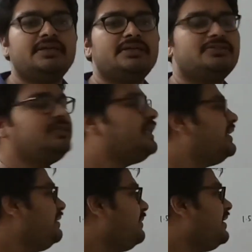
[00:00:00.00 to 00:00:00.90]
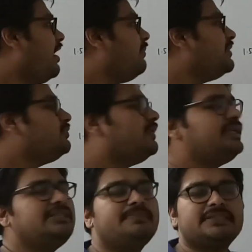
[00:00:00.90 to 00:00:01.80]
So 30 minutes how much water
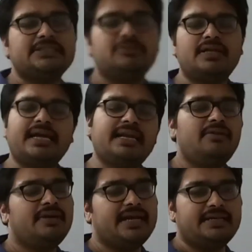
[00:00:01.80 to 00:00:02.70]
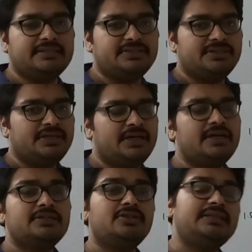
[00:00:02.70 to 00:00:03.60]
is passing through the canal we will get it.
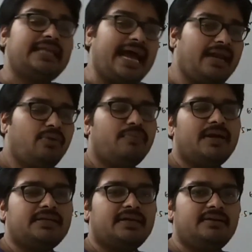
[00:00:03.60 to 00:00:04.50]
So that water